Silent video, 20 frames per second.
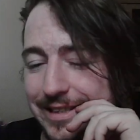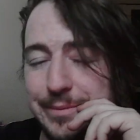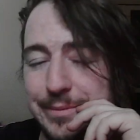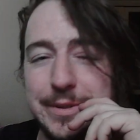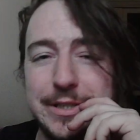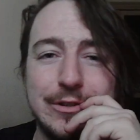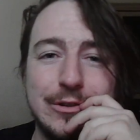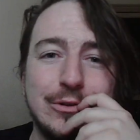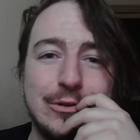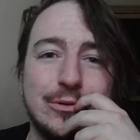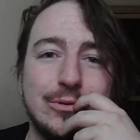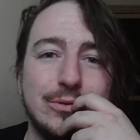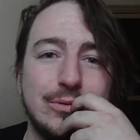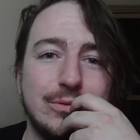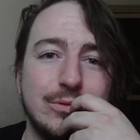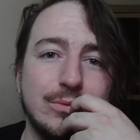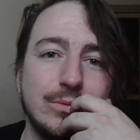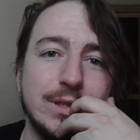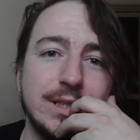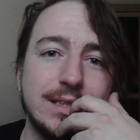Let me know
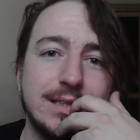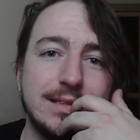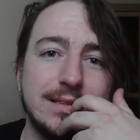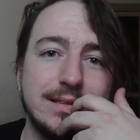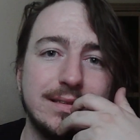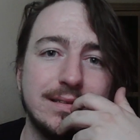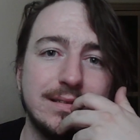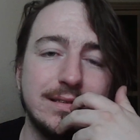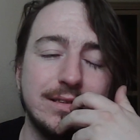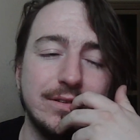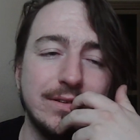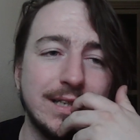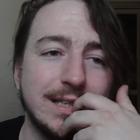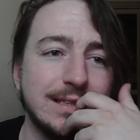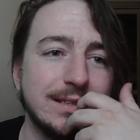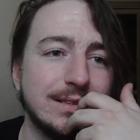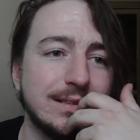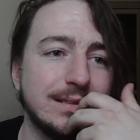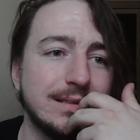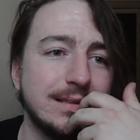what you
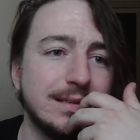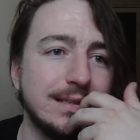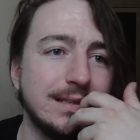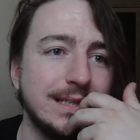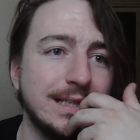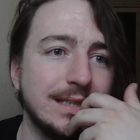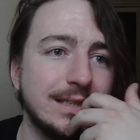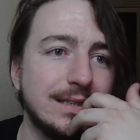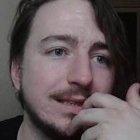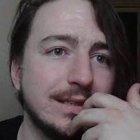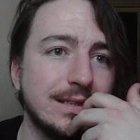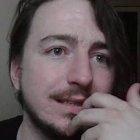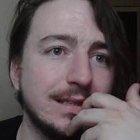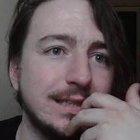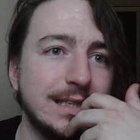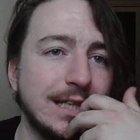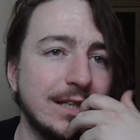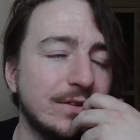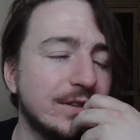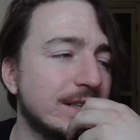guys think
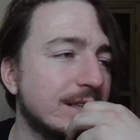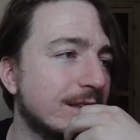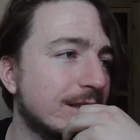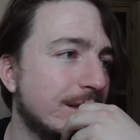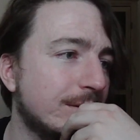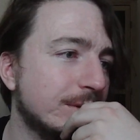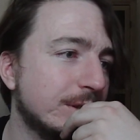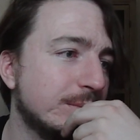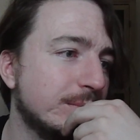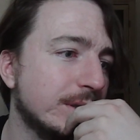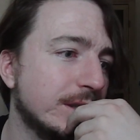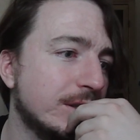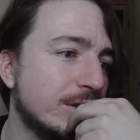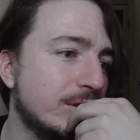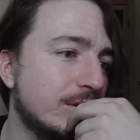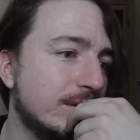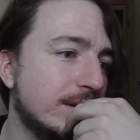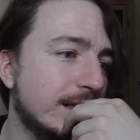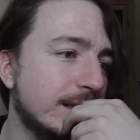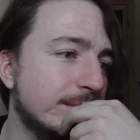down in the comments
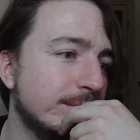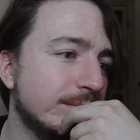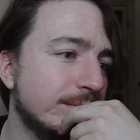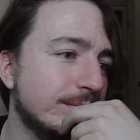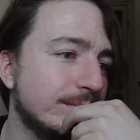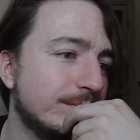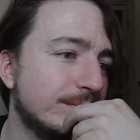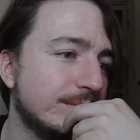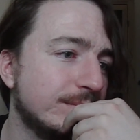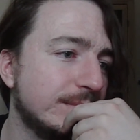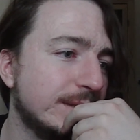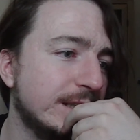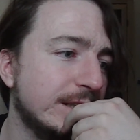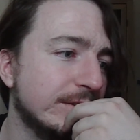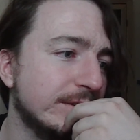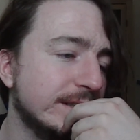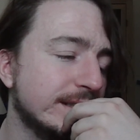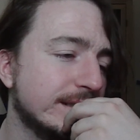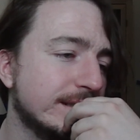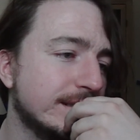below. I'm
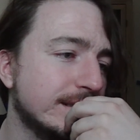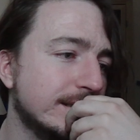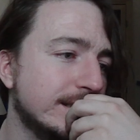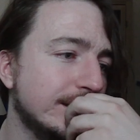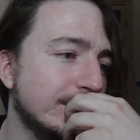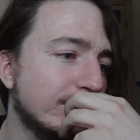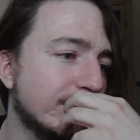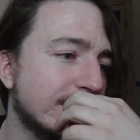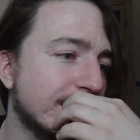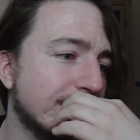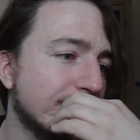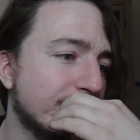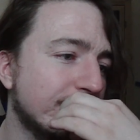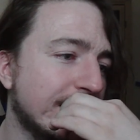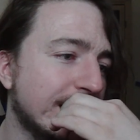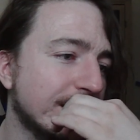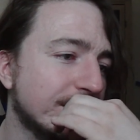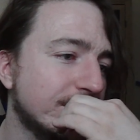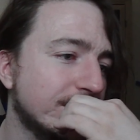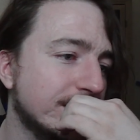curious to see what kind of
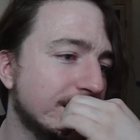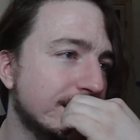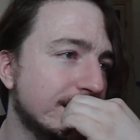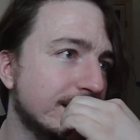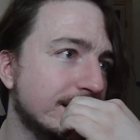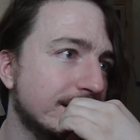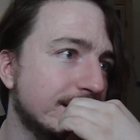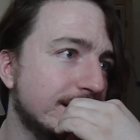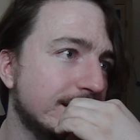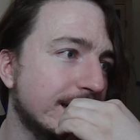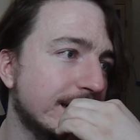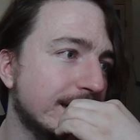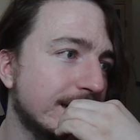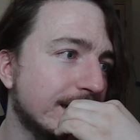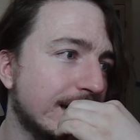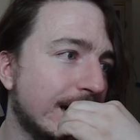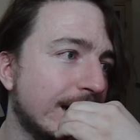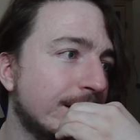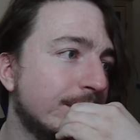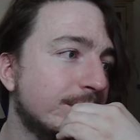reactions this is getting.
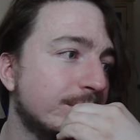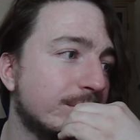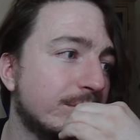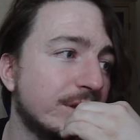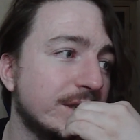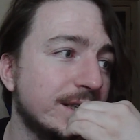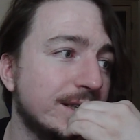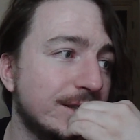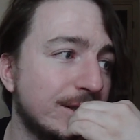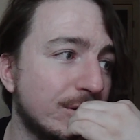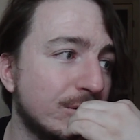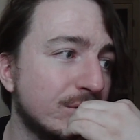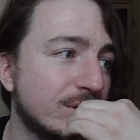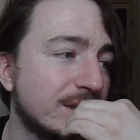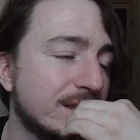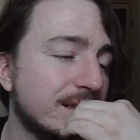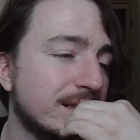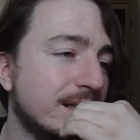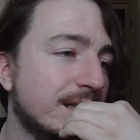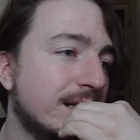I'm pretty
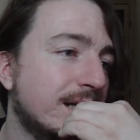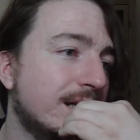stoked.